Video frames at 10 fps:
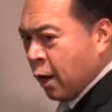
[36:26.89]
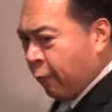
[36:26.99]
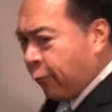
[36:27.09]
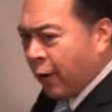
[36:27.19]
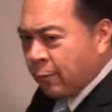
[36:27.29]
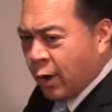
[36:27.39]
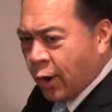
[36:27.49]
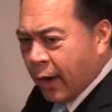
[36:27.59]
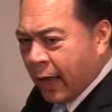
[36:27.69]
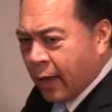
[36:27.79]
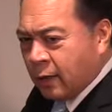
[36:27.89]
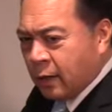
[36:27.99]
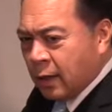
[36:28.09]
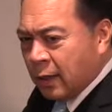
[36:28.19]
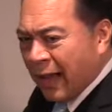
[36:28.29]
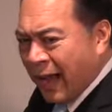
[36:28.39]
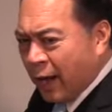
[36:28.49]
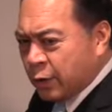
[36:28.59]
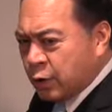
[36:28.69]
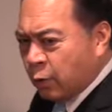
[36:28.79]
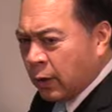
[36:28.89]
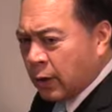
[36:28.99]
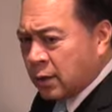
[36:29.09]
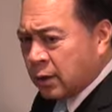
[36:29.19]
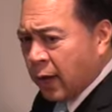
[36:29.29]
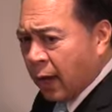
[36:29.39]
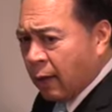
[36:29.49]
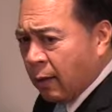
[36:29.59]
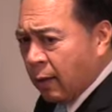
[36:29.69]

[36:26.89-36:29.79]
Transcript: from your end, the house will not stay.